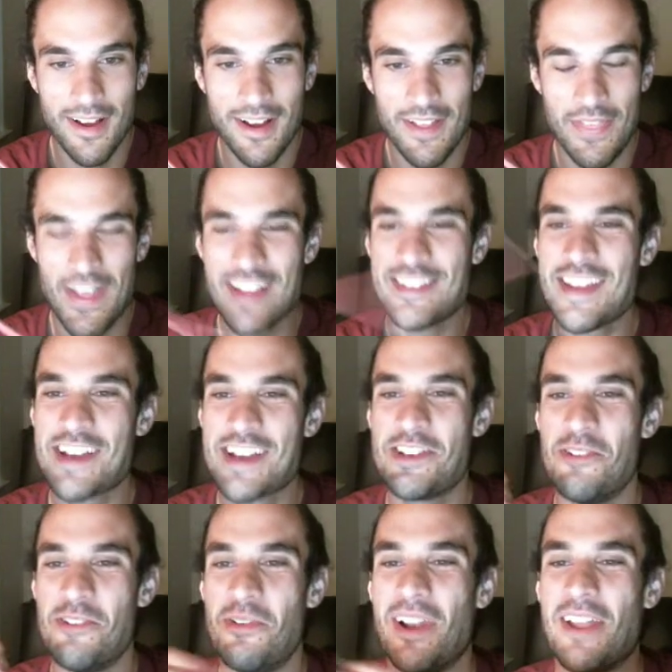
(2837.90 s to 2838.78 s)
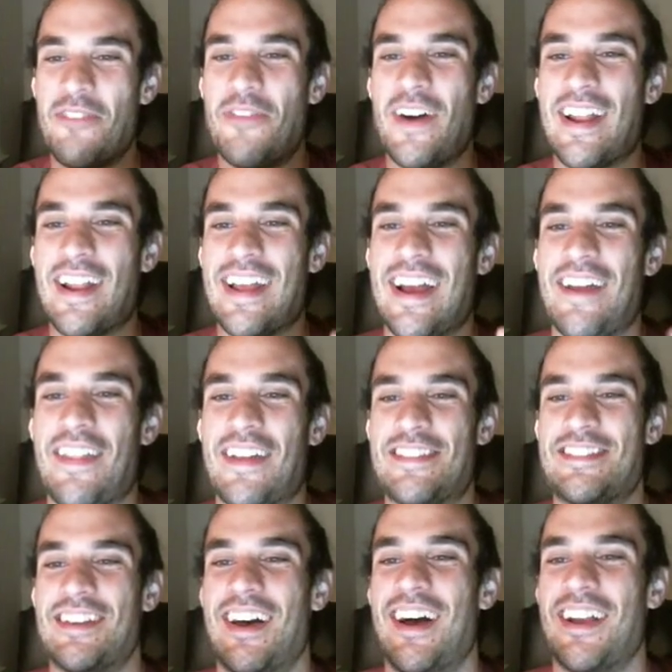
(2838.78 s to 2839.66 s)
That's actually really funny, hey,
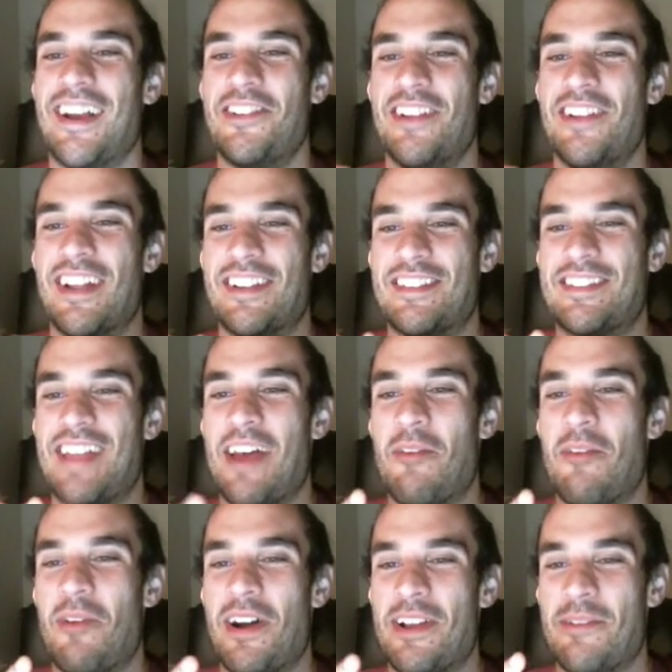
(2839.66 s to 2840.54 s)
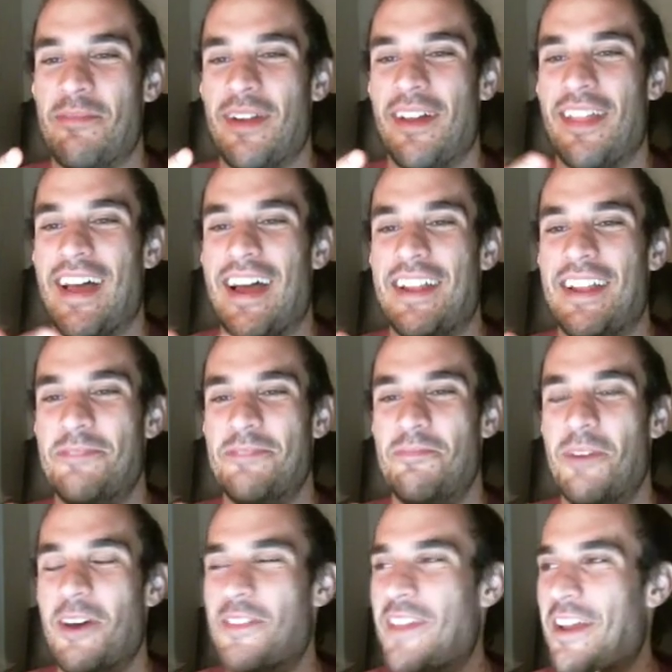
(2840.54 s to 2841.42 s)
that I couldn't understand why your brother had his
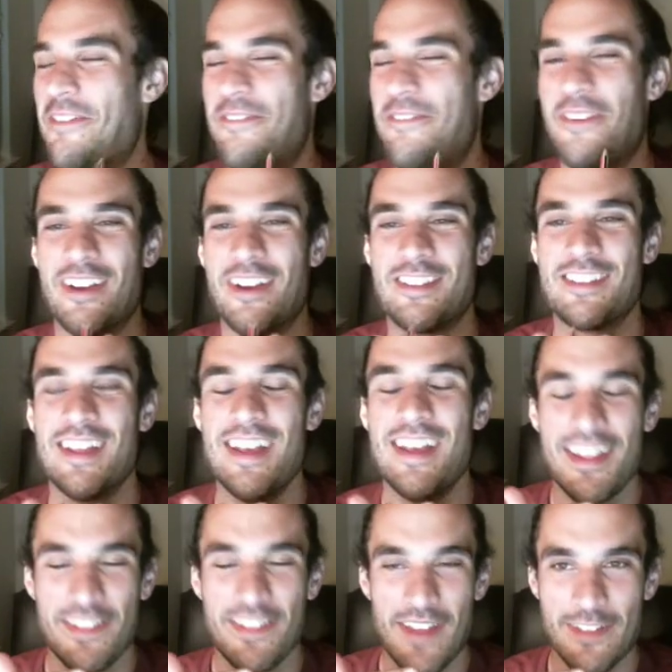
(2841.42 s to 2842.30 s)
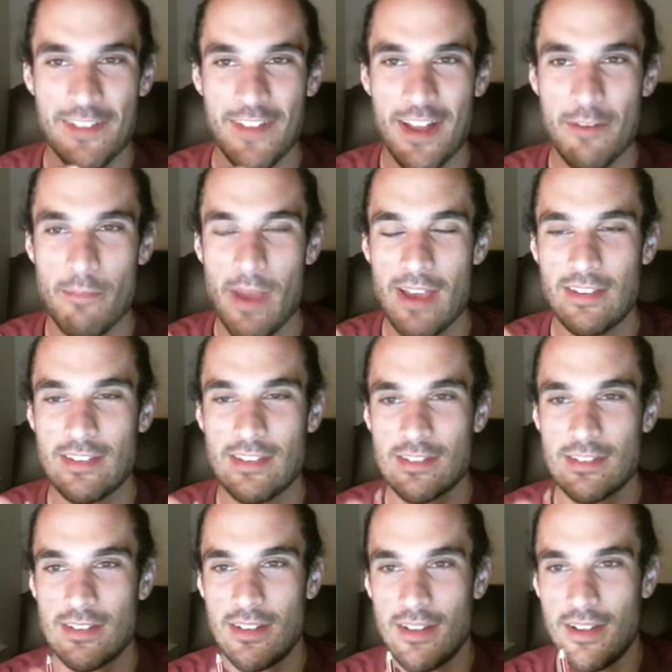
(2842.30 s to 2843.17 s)
birthday first. That
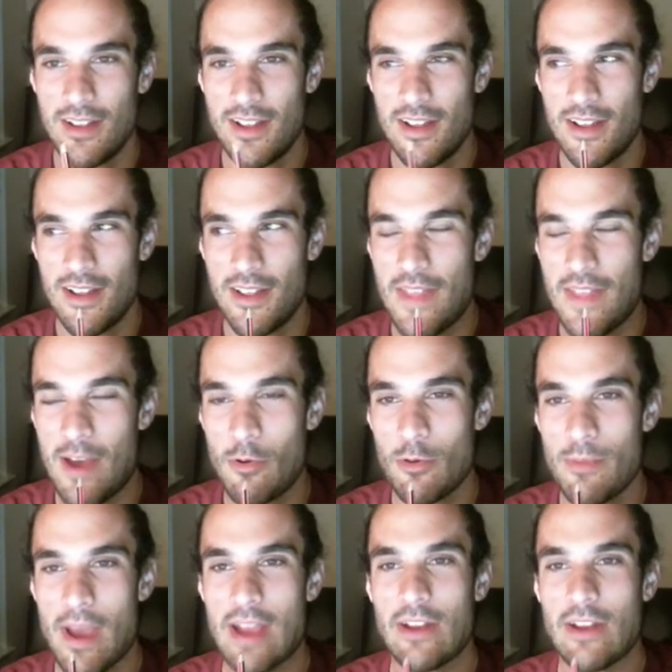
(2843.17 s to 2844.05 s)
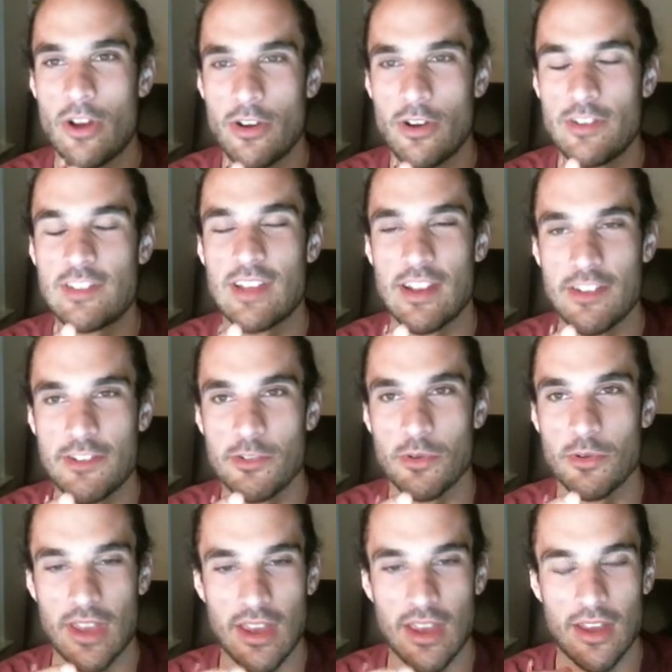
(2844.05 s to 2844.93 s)
would make no sense
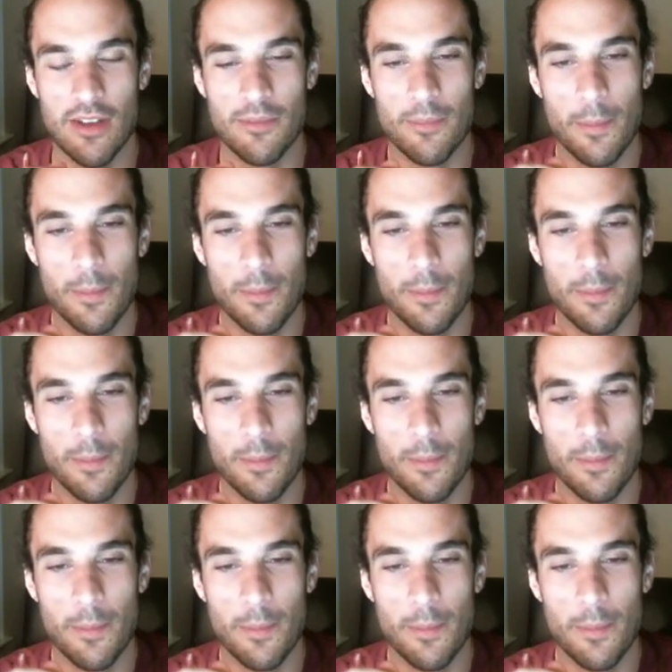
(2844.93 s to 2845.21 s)
to a kid.